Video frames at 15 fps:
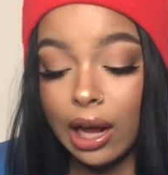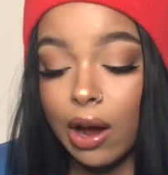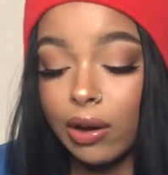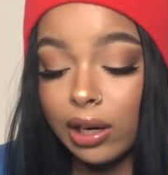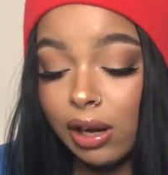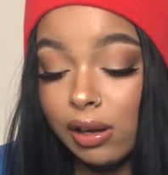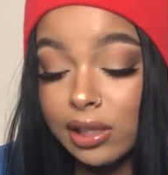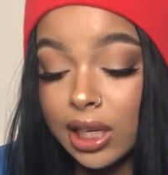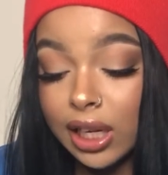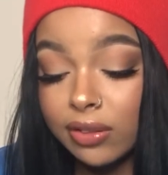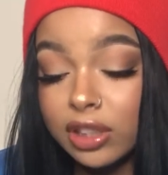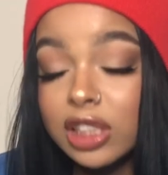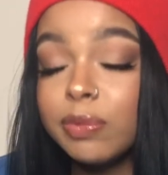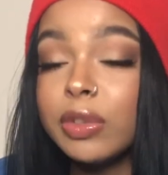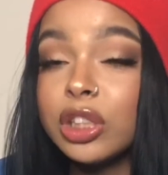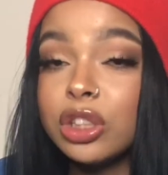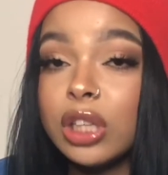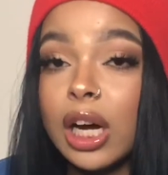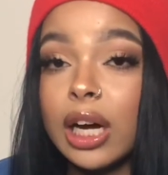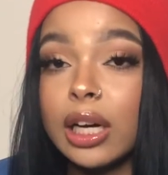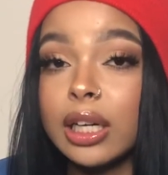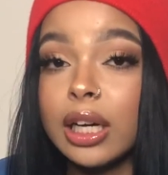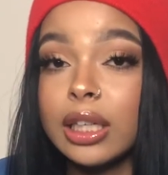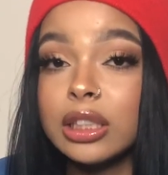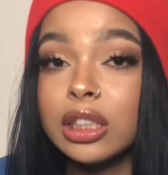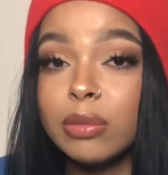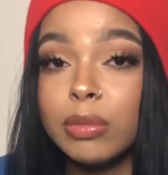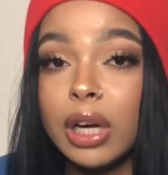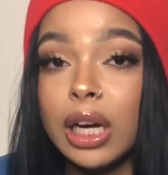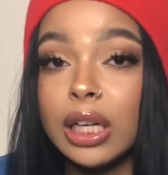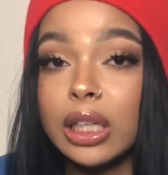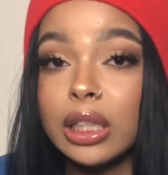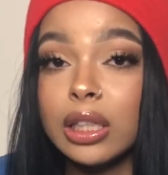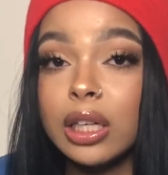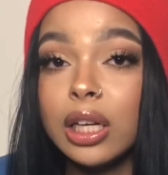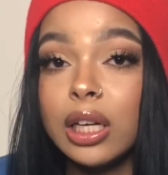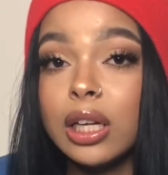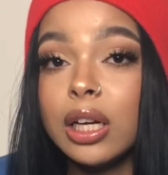out. And I was like, if this bitch try and cut somebody,